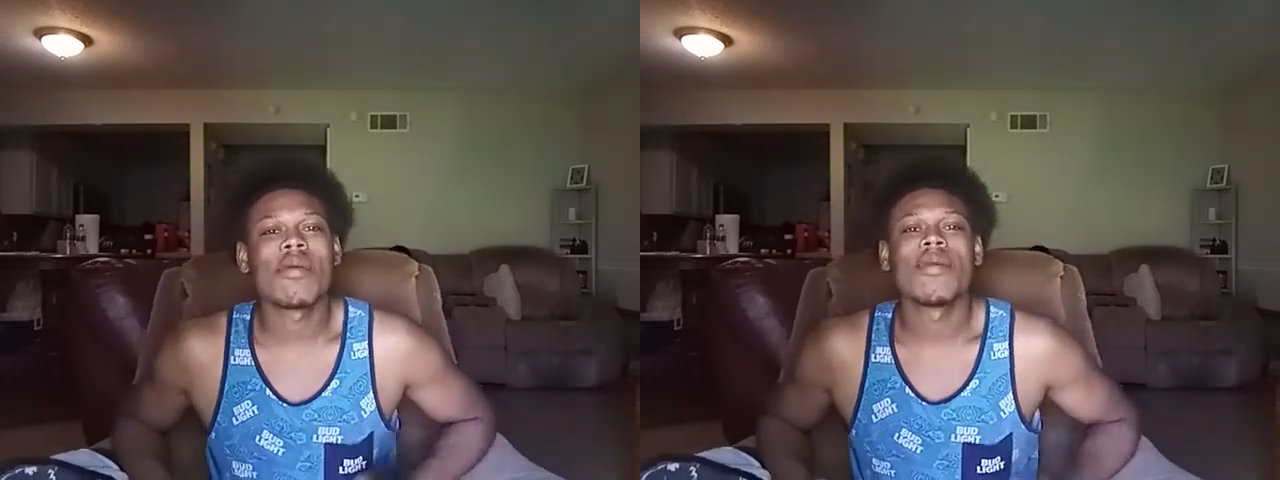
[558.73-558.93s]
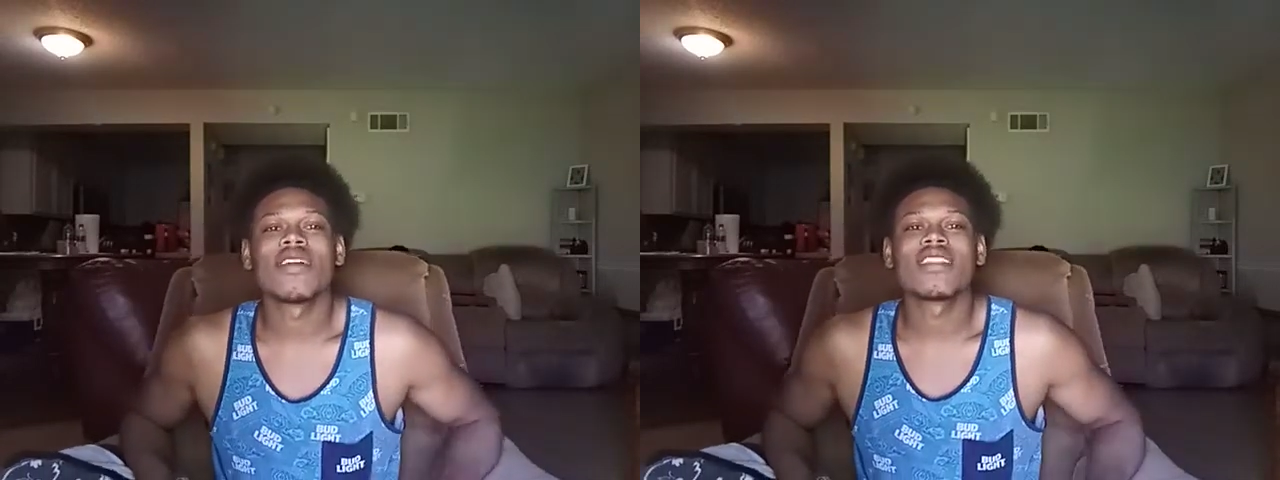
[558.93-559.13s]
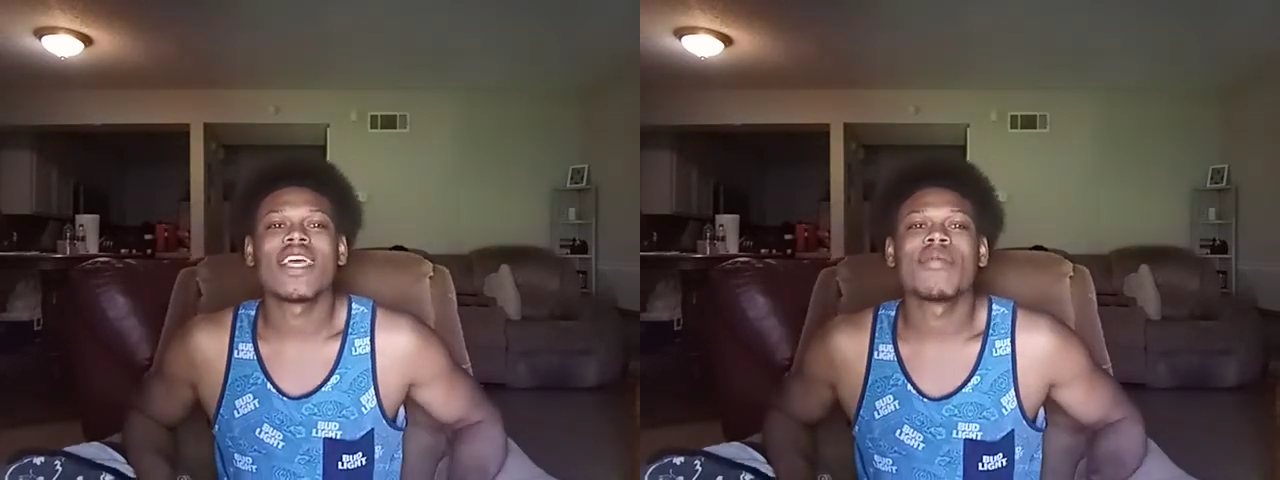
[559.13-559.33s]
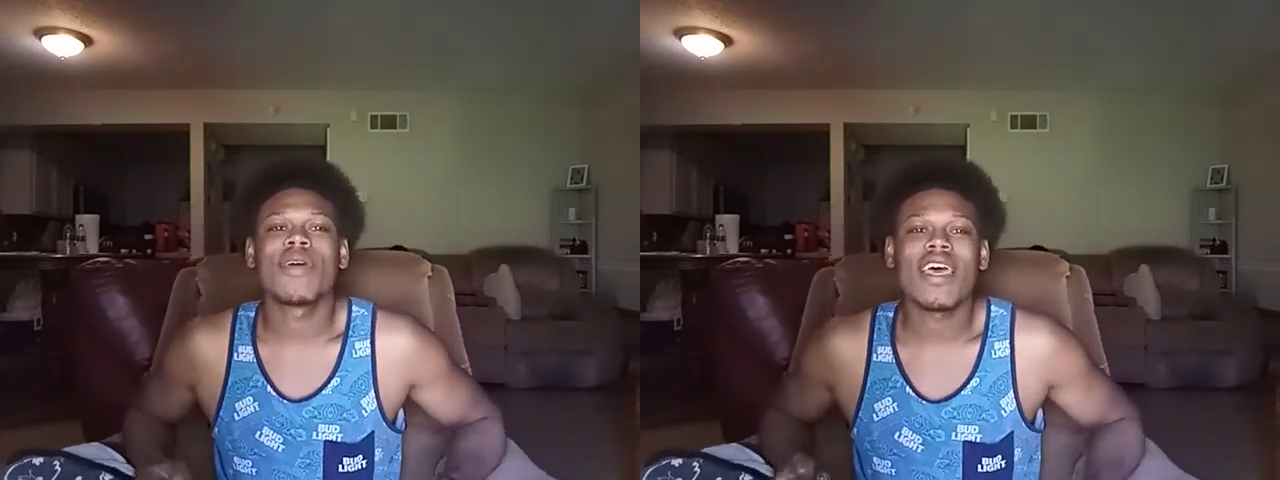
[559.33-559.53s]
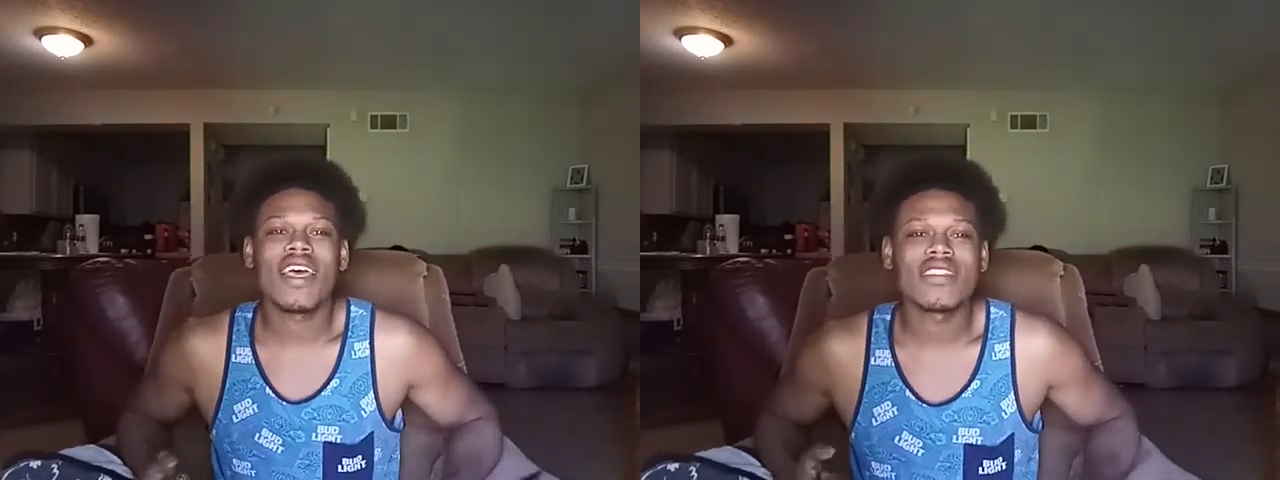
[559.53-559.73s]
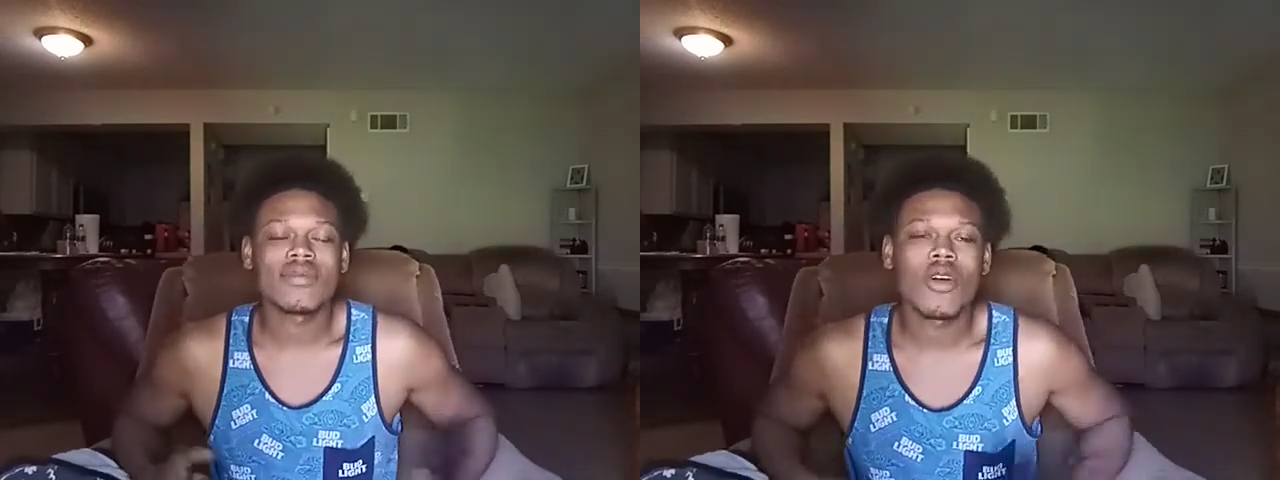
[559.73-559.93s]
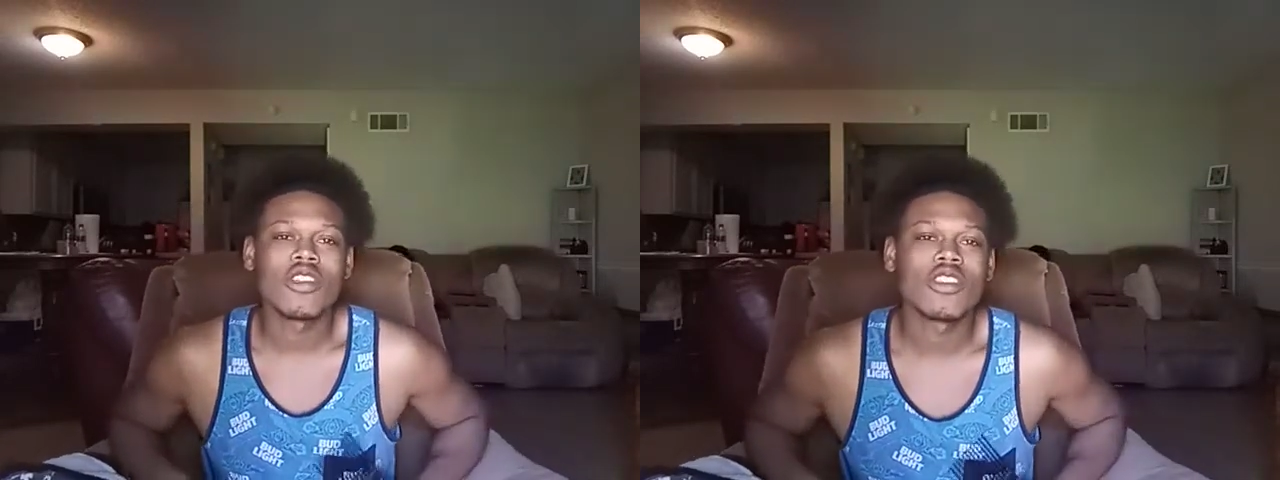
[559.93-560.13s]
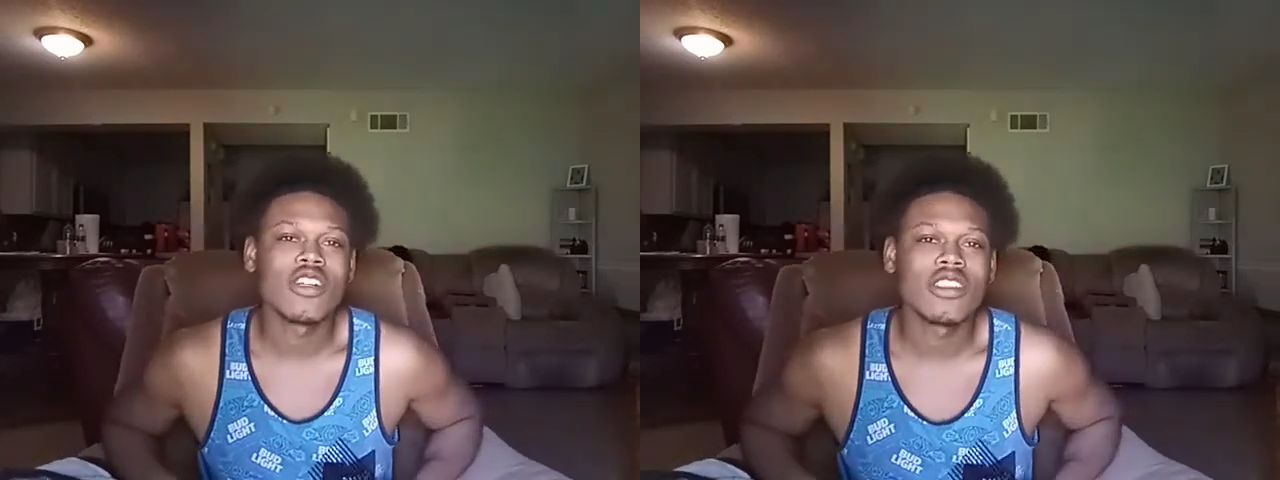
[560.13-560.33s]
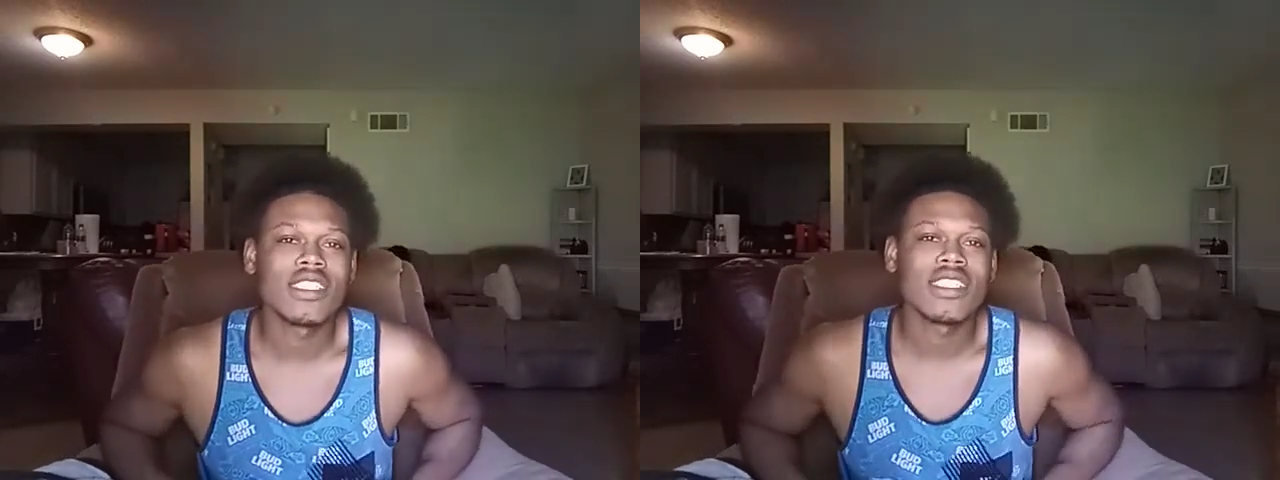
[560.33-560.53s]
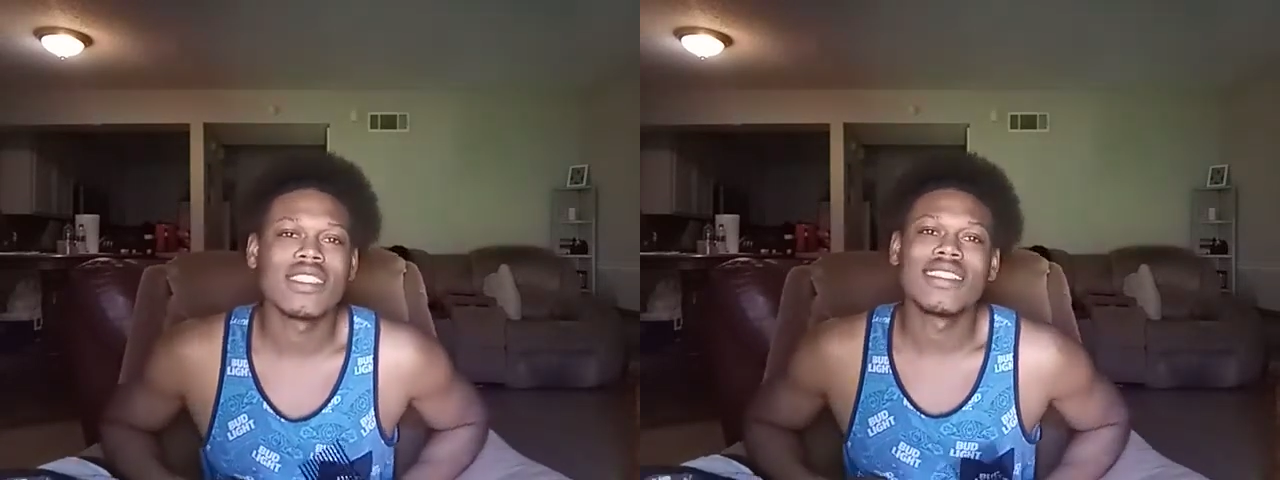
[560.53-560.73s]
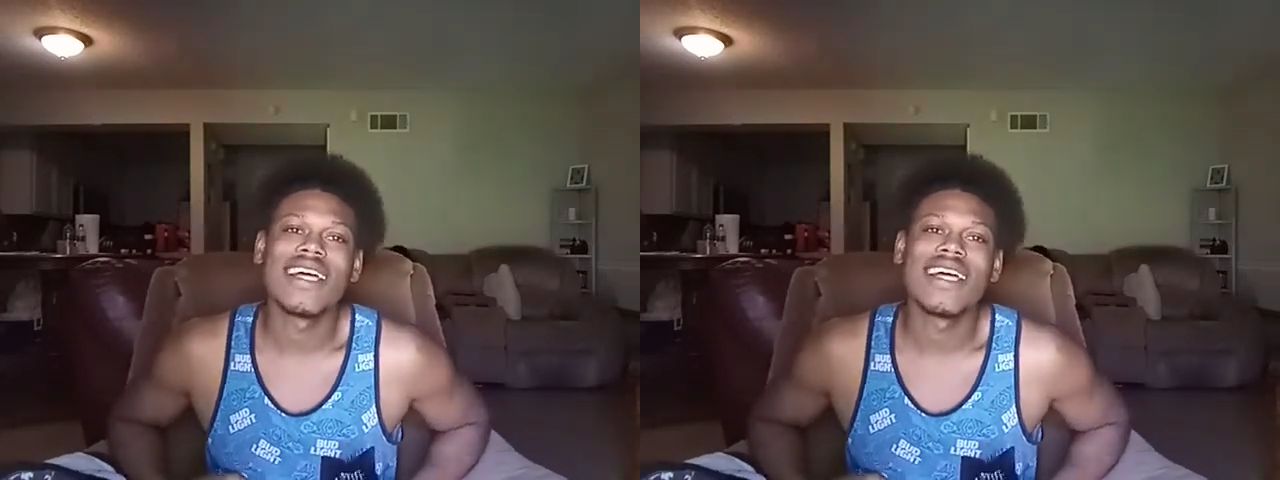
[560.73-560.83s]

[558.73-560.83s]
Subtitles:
my birthday passed March 13,